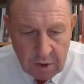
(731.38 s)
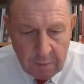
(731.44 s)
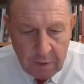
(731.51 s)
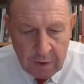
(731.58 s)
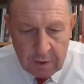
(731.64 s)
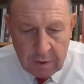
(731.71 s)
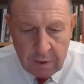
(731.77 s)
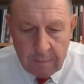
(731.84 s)

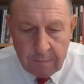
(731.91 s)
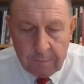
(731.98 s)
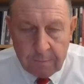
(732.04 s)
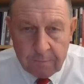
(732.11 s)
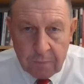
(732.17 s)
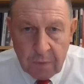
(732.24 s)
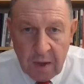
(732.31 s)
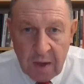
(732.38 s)
On April
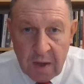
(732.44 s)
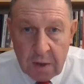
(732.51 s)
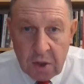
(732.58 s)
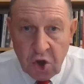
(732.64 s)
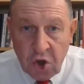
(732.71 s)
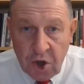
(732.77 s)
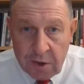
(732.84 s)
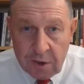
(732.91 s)
14th,
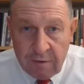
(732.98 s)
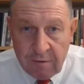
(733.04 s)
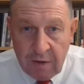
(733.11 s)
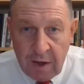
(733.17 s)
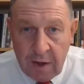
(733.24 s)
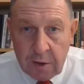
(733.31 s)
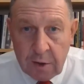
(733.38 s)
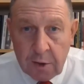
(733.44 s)
an 8th
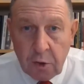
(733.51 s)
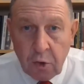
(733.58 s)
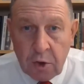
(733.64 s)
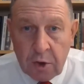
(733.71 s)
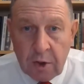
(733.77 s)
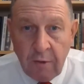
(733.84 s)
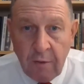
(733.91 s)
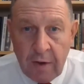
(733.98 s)
front was
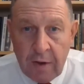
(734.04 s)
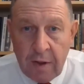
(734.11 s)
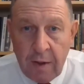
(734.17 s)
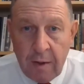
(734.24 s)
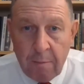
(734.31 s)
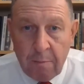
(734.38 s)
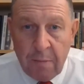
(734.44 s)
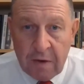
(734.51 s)
added to the
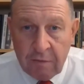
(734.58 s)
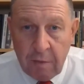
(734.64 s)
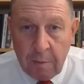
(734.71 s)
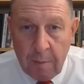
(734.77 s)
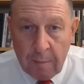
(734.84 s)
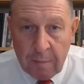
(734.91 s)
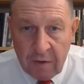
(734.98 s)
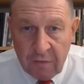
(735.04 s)
large-scale
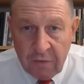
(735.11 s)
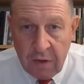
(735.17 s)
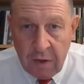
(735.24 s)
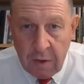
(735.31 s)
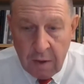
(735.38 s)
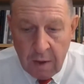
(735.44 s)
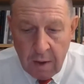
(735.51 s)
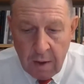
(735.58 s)

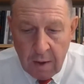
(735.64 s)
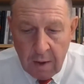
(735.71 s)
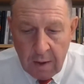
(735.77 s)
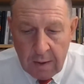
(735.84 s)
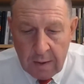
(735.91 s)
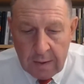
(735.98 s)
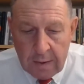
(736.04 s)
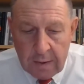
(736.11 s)
Iran-Israel war,
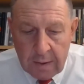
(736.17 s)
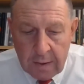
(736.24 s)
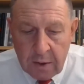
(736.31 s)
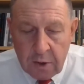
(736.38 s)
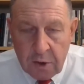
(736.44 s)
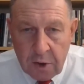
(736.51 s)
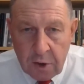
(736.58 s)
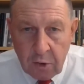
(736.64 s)
a
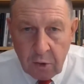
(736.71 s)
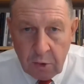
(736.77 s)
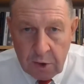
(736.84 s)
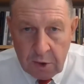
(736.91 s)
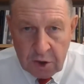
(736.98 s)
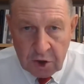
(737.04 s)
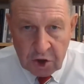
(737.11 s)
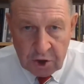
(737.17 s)
war
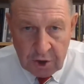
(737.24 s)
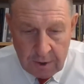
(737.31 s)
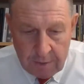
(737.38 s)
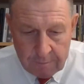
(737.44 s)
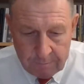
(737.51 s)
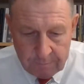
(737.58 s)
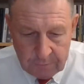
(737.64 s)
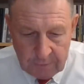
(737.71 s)
aimed at
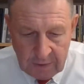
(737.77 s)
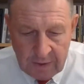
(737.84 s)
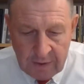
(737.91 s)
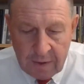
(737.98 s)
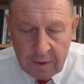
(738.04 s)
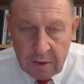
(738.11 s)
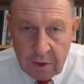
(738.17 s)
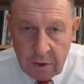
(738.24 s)
destruction
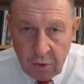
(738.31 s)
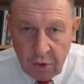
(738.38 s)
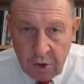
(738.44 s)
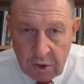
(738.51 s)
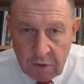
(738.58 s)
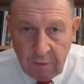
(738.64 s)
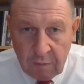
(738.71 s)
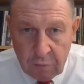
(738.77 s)
Israel.
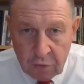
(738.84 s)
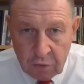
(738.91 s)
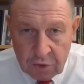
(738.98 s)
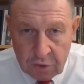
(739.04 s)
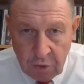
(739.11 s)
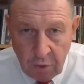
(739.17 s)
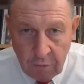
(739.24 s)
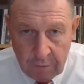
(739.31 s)
The 10th
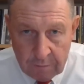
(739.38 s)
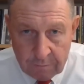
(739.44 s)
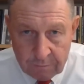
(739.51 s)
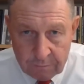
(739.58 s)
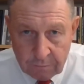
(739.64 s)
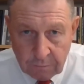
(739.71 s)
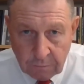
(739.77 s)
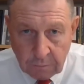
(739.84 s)

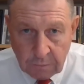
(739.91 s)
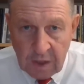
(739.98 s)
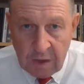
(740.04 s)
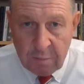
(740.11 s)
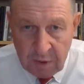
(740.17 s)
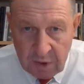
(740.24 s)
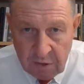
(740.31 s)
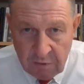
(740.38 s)
thesis.
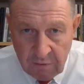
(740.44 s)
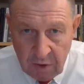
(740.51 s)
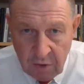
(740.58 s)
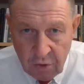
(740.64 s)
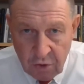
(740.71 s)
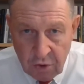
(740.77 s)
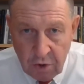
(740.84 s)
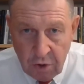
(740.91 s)

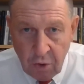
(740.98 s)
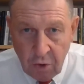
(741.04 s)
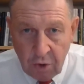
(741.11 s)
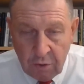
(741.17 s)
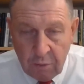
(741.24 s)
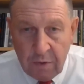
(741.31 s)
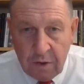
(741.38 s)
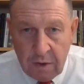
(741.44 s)
Regional
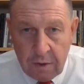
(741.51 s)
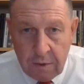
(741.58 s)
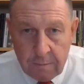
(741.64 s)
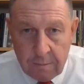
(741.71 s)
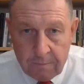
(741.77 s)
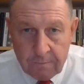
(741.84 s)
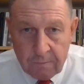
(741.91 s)
breakdown of the war.